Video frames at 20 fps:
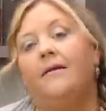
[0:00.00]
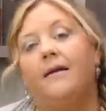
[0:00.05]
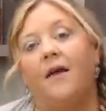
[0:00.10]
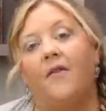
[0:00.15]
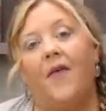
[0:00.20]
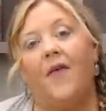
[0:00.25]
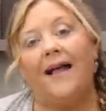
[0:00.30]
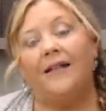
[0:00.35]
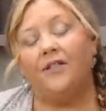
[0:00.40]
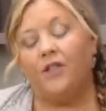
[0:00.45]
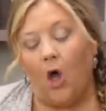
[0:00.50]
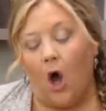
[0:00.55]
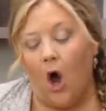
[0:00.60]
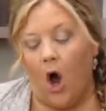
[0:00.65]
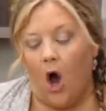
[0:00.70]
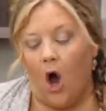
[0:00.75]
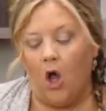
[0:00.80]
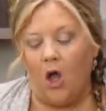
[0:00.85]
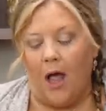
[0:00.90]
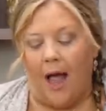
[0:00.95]
Now that's
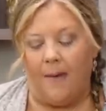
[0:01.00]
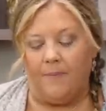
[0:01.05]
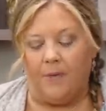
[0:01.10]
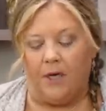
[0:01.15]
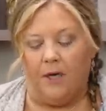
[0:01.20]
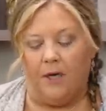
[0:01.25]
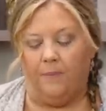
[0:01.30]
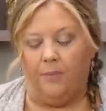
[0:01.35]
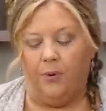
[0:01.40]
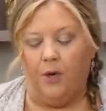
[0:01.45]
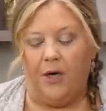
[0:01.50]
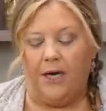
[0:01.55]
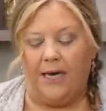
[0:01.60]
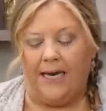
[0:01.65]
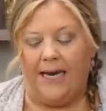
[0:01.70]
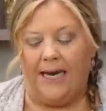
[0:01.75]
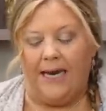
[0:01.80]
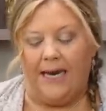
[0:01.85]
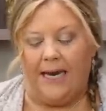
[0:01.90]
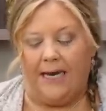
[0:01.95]
all I'm gonna
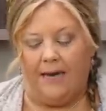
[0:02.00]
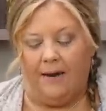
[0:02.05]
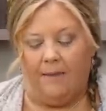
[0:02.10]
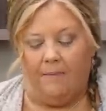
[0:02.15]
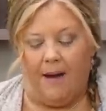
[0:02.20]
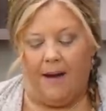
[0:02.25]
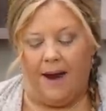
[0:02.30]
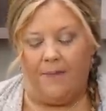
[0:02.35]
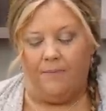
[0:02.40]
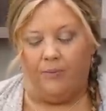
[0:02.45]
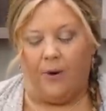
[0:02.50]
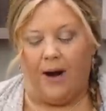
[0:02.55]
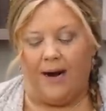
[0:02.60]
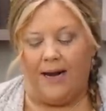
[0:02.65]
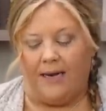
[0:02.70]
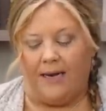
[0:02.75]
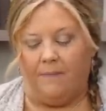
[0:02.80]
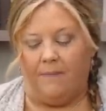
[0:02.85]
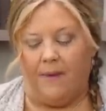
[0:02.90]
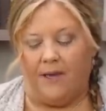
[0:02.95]
put in my
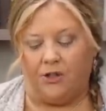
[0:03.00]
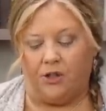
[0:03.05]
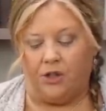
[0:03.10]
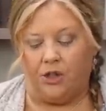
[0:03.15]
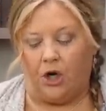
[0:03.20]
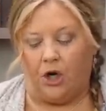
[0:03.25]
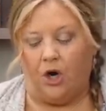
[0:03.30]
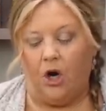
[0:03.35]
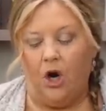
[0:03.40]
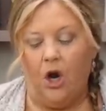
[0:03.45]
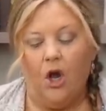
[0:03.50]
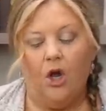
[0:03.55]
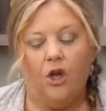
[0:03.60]
breading mixture.